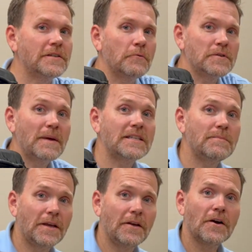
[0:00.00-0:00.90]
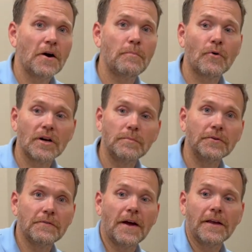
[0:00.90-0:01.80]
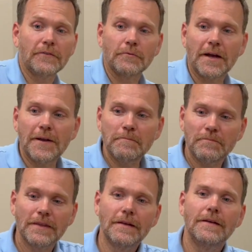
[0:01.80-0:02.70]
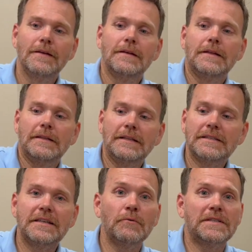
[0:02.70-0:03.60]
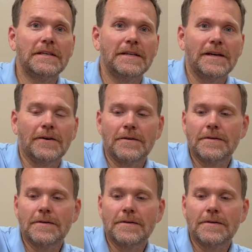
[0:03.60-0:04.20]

it was meant to be a portable device, right? Let's see what's in here.